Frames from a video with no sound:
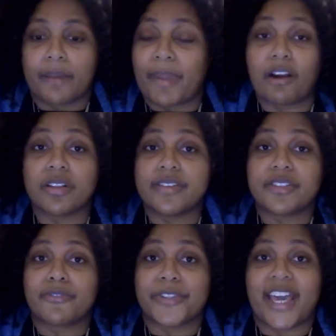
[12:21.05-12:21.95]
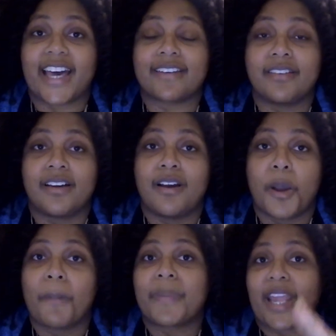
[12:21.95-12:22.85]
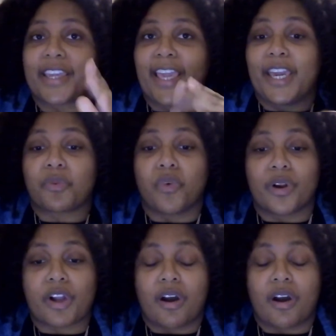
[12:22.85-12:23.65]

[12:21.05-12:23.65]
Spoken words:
powerless over that, but I can work